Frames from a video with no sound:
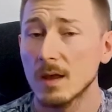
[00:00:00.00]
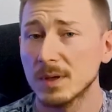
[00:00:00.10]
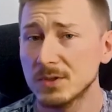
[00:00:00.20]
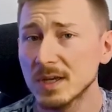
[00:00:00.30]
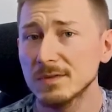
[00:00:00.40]

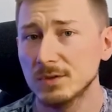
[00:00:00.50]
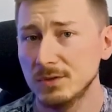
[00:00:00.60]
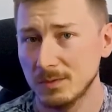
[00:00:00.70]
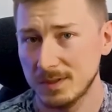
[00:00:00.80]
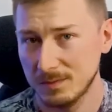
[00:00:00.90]
But you have to
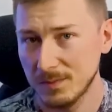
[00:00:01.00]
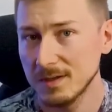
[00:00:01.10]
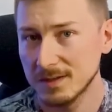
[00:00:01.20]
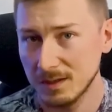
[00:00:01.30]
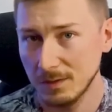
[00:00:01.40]
know that
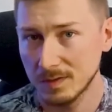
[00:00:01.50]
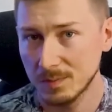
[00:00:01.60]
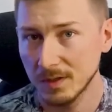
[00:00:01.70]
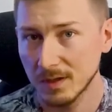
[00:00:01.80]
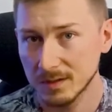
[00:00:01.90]
many native
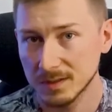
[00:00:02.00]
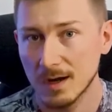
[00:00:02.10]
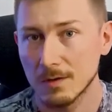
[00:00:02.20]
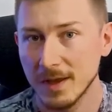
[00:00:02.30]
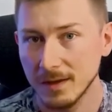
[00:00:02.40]
speakers
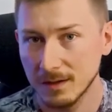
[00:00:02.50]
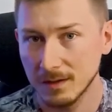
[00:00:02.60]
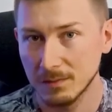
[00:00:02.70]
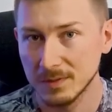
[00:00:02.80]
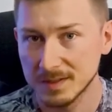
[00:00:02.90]
are
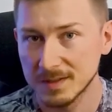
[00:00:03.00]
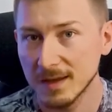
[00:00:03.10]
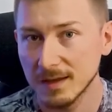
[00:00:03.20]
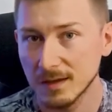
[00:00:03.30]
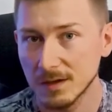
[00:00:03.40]
making
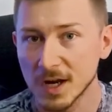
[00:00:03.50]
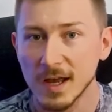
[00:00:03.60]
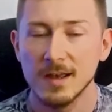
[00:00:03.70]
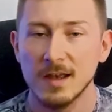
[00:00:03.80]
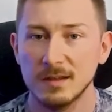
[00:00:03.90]
mistake here
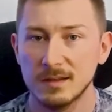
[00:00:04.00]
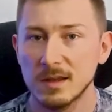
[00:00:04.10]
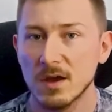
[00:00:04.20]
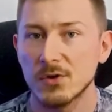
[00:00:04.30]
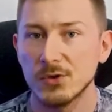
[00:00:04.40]
and
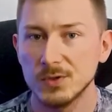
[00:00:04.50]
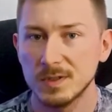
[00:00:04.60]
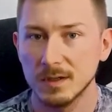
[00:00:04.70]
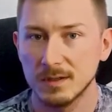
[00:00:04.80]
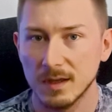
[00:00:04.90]
they are
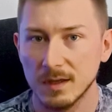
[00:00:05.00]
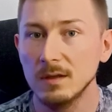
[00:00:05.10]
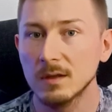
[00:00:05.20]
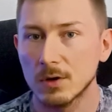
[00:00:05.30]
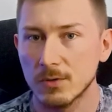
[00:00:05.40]
using the
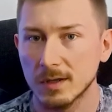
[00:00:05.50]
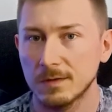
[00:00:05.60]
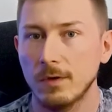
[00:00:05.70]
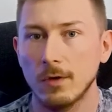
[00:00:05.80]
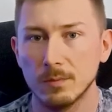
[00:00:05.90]

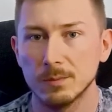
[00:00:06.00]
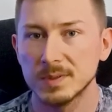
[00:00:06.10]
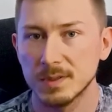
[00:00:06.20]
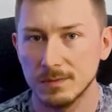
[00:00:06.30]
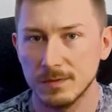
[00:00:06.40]
incorrect form
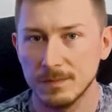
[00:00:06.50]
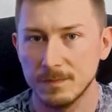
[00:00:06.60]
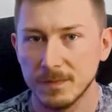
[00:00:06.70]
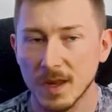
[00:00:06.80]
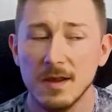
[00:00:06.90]
psovi.
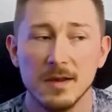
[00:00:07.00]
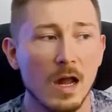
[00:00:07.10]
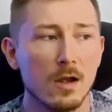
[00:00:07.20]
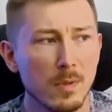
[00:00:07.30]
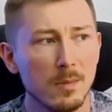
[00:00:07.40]

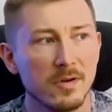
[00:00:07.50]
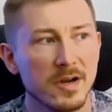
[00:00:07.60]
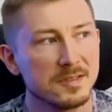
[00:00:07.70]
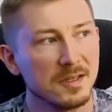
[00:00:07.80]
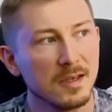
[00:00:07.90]
I remember
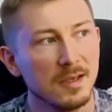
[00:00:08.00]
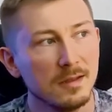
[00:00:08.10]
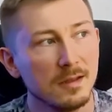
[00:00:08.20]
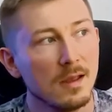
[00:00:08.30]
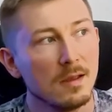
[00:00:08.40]
as a
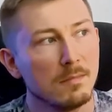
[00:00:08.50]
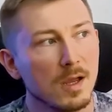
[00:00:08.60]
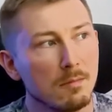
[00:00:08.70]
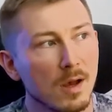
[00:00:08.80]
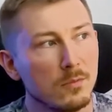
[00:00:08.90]
kid,
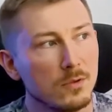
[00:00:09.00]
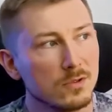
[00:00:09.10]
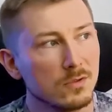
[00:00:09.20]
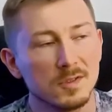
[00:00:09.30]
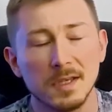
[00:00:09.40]
my mom
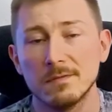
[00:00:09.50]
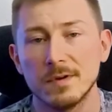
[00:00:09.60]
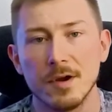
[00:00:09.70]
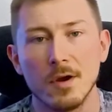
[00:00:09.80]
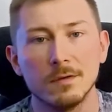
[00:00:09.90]
used to say
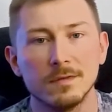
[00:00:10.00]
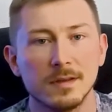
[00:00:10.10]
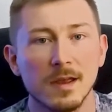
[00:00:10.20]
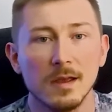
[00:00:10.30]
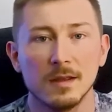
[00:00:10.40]
very
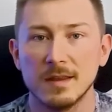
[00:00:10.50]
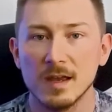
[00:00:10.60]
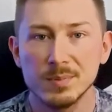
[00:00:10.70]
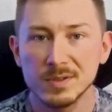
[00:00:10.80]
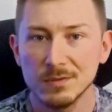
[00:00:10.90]
often,
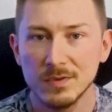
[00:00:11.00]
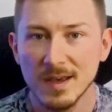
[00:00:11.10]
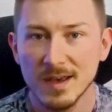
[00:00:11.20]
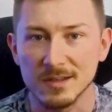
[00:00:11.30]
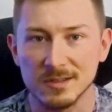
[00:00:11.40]
daj psowi
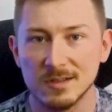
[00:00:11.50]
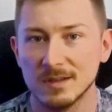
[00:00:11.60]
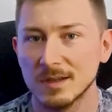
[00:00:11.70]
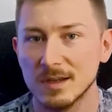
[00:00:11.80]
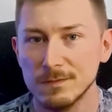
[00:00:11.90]
jeść,
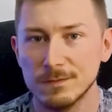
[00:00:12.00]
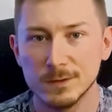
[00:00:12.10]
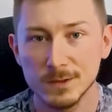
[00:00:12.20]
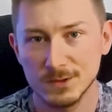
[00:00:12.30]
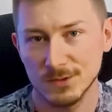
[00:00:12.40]
give
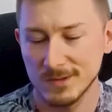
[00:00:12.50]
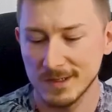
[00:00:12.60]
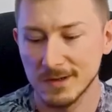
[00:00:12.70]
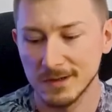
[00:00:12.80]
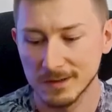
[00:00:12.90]
food to the
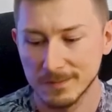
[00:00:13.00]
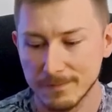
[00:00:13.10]
dog.